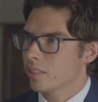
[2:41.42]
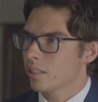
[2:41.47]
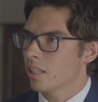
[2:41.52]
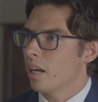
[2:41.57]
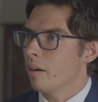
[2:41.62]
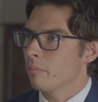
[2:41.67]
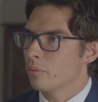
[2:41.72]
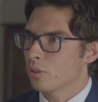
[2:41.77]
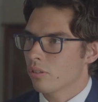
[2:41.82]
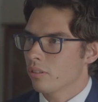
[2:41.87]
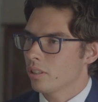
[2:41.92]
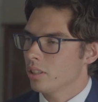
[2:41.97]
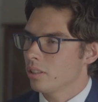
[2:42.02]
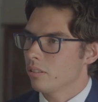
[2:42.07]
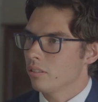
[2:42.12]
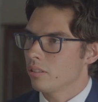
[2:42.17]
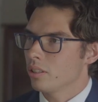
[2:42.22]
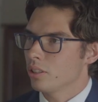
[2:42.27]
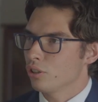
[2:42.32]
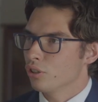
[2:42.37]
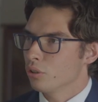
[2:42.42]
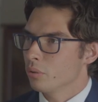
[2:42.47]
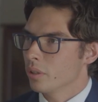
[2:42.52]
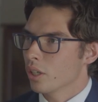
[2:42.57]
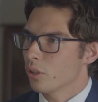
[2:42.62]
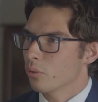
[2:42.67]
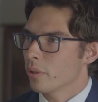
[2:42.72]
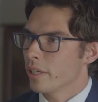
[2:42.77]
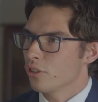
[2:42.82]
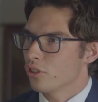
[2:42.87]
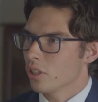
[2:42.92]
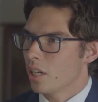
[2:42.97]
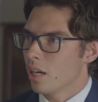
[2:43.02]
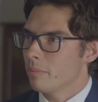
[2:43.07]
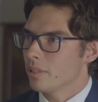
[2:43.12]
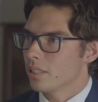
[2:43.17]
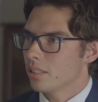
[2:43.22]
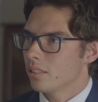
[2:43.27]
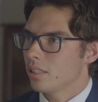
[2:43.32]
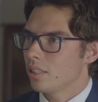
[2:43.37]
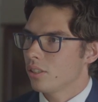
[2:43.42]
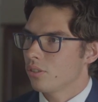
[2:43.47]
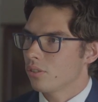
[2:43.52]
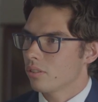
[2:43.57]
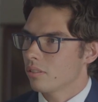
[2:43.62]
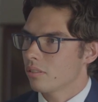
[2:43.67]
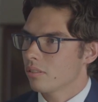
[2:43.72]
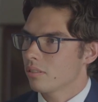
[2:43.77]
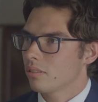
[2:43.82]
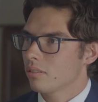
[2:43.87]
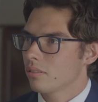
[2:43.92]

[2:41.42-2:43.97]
Then I'm sure you're doing a great job as a teacher.